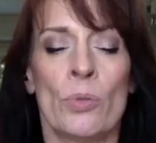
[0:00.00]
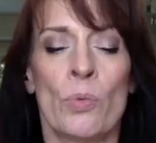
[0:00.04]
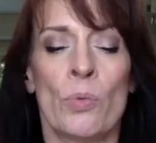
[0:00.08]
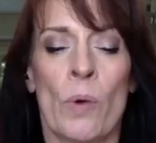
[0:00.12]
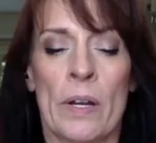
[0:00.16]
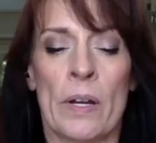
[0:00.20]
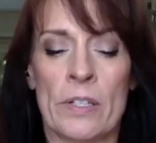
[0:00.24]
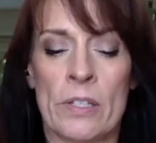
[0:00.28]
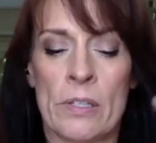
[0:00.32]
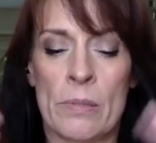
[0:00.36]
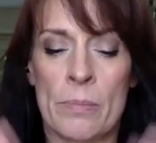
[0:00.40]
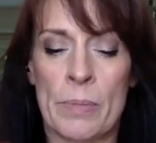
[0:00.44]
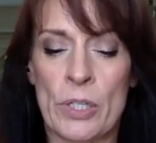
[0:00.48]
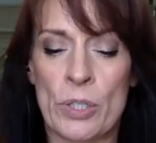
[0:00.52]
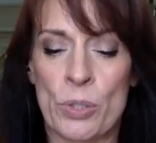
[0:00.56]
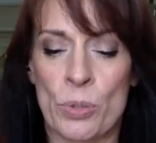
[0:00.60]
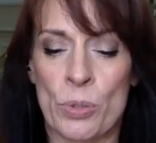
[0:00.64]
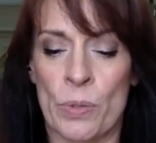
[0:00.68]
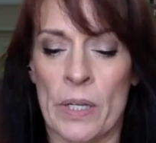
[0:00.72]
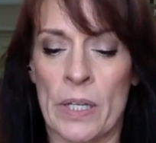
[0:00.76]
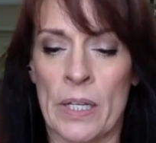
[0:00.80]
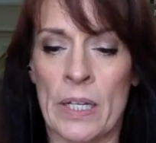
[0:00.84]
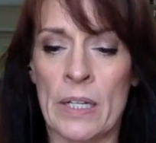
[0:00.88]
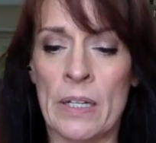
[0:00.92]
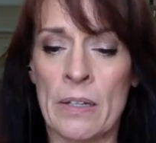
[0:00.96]
want to be
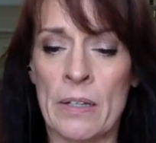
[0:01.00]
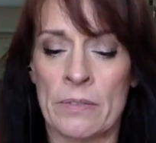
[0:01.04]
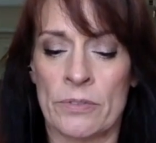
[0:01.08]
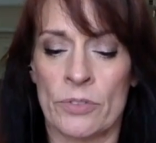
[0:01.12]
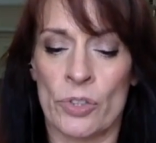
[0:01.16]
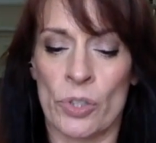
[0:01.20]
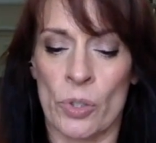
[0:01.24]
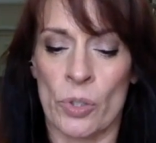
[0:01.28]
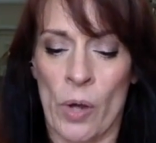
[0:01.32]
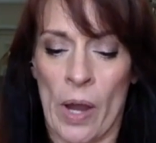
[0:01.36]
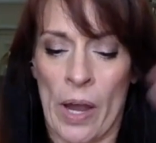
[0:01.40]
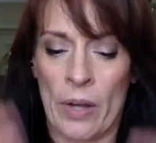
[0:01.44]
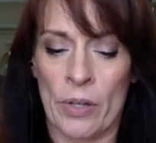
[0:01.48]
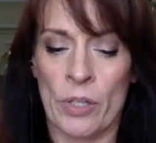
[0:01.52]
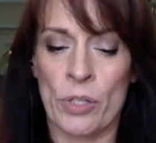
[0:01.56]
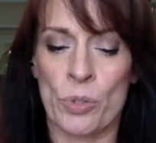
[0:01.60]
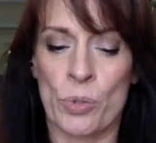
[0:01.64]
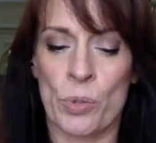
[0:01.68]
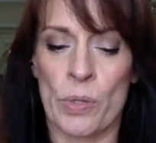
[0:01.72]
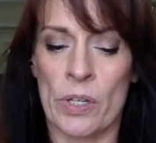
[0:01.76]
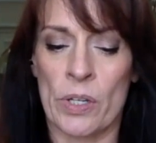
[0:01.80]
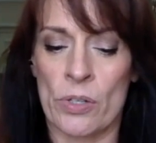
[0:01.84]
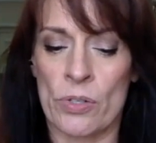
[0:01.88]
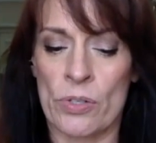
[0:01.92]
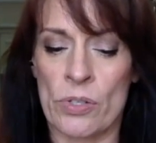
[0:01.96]
treated? So how you
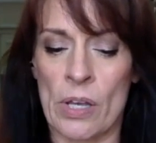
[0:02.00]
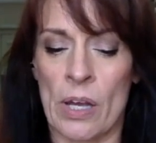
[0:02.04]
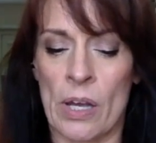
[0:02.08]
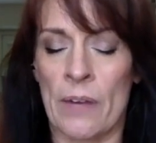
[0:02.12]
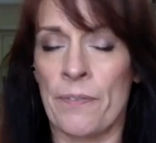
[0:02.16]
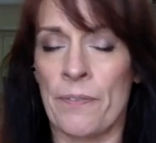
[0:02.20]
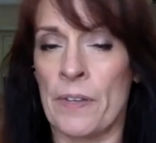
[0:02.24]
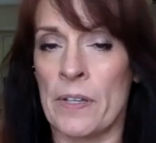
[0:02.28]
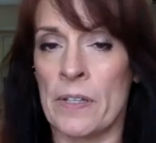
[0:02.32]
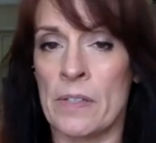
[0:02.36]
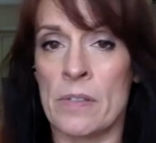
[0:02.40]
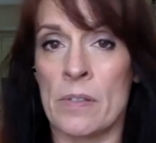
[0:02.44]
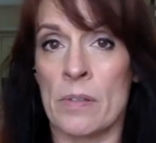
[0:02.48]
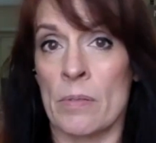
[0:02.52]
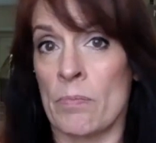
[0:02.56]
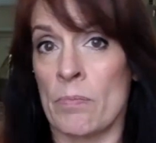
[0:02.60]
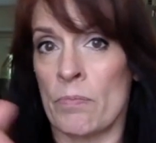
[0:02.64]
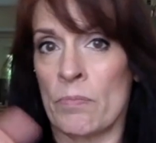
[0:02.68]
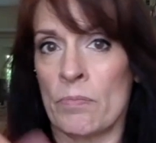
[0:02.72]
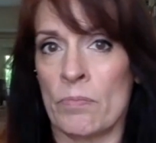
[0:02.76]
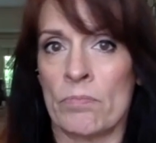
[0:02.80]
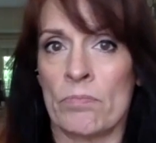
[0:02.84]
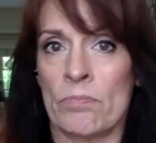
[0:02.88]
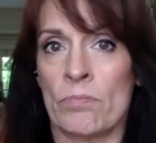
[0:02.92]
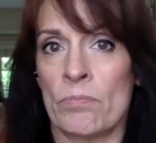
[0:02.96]
treat yourself is
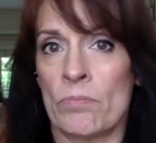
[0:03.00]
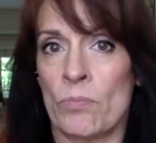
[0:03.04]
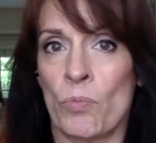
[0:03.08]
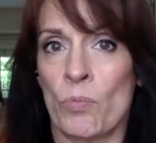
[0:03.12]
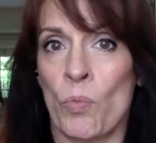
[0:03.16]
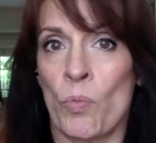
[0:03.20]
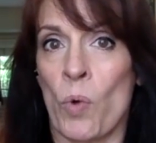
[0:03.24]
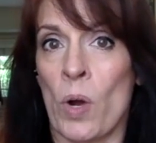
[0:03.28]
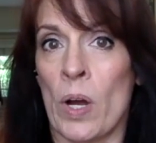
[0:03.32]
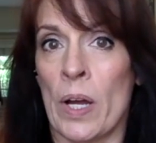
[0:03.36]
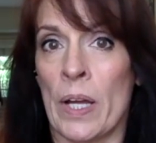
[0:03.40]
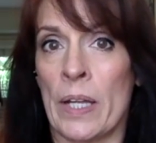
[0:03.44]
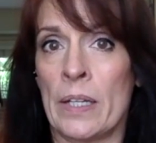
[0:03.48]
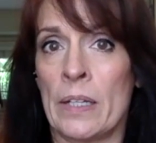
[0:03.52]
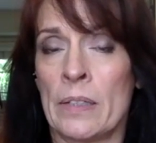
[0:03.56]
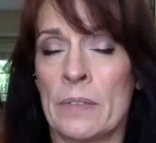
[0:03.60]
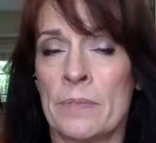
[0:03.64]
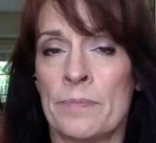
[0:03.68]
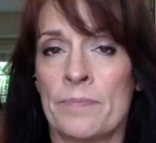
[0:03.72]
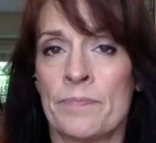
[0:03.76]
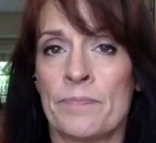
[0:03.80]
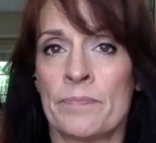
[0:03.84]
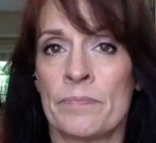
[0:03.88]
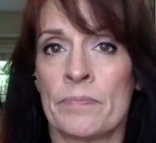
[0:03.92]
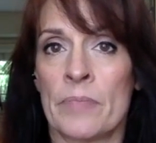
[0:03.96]
one,
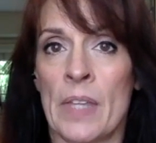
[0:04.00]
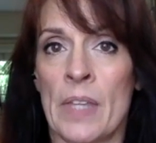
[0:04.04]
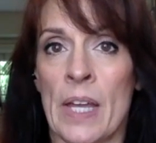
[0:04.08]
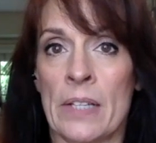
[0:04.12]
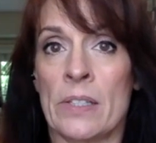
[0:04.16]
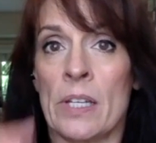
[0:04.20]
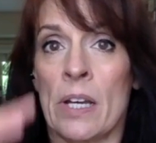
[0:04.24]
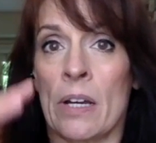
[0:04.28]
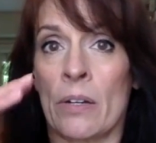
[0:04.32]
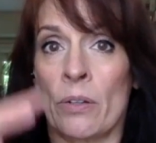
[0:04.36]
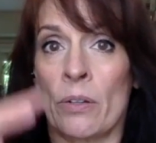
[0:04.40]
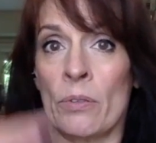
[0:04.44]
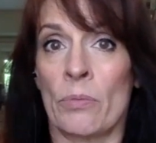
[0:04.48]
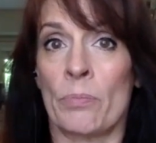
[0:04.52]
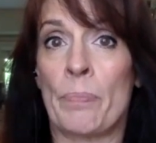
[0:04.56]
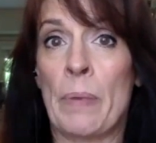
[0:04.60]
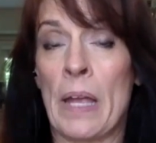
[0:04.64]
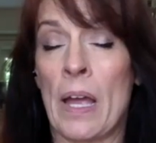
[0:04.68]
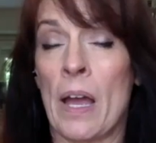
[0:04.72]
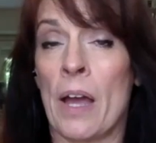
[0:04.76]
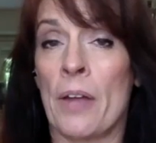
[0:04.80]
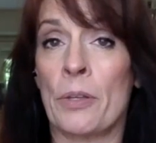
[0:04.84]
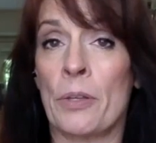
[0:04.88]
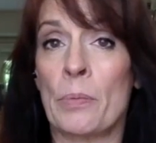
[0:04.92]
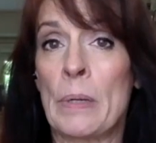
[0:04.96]
that's how
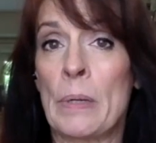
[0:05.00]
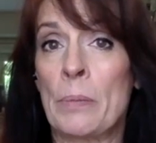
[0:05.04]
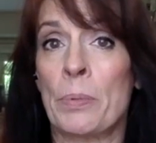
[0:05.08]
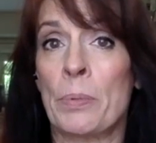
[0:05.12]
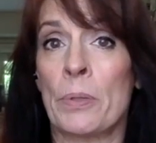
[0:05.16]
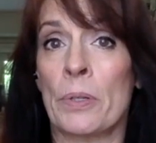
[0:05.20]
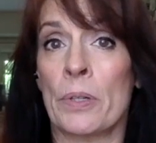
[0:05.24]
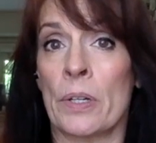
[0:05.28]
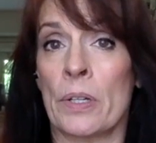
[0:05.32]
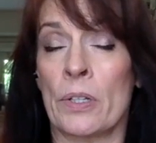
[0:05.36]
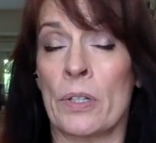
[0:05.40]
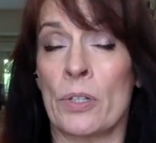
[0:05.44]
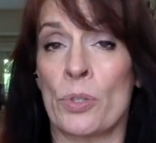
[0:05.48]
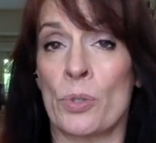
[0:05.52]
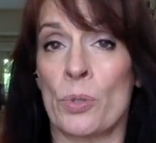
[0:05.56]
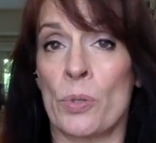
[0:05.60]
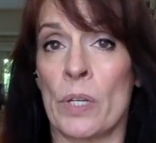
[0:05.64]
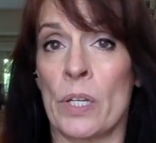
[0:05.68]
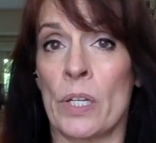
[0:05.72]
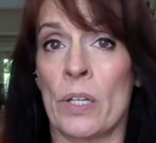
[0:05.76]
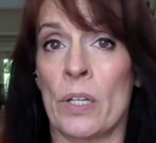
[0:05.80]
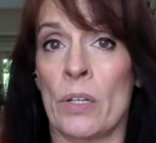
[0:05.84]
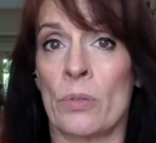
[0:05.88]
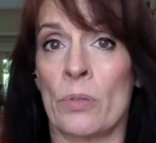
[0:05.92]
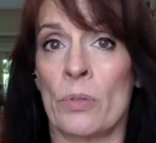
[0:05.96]
other people are going to treat
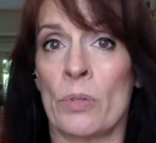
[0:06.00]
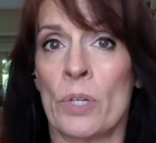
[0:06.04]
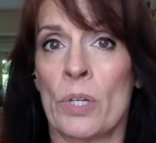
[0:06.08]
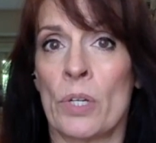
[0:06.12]
you.